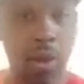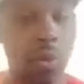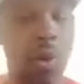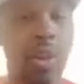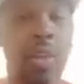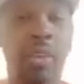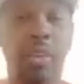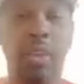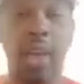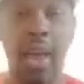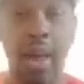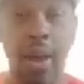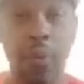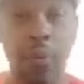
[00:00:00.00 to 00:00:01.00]
one is the
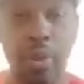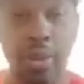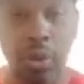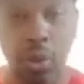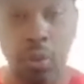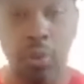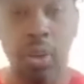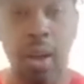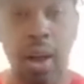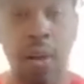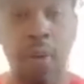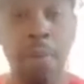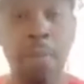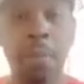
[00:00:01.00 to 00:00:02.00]
at-risk youth,
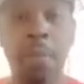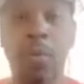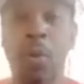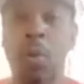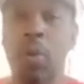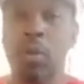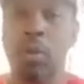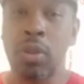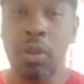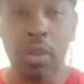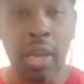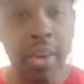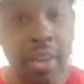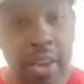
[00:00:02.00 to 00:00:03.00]
y'all.
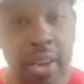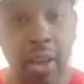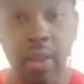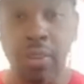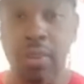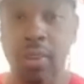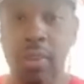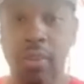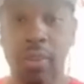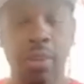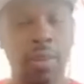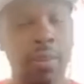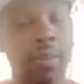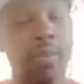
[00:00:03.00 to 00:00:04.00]
They need us.
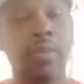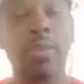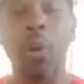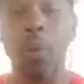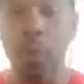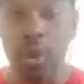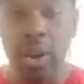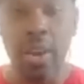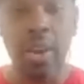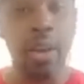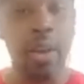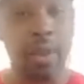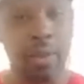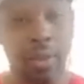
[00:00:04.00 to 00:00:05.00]
They really
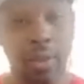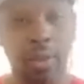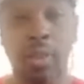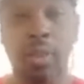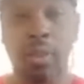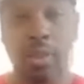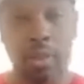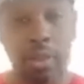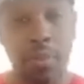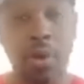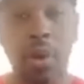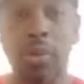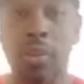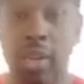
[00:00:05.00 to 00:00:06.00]
need us. The
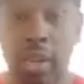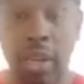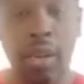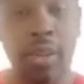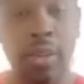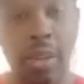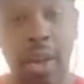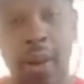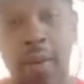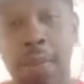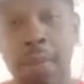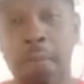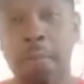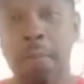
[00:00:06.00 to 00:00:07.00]
youngsters need us,
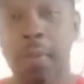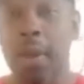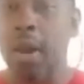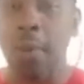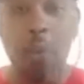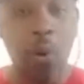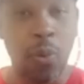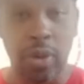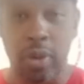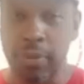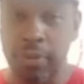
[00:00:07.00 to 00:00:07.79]
y'all. And I'm on it.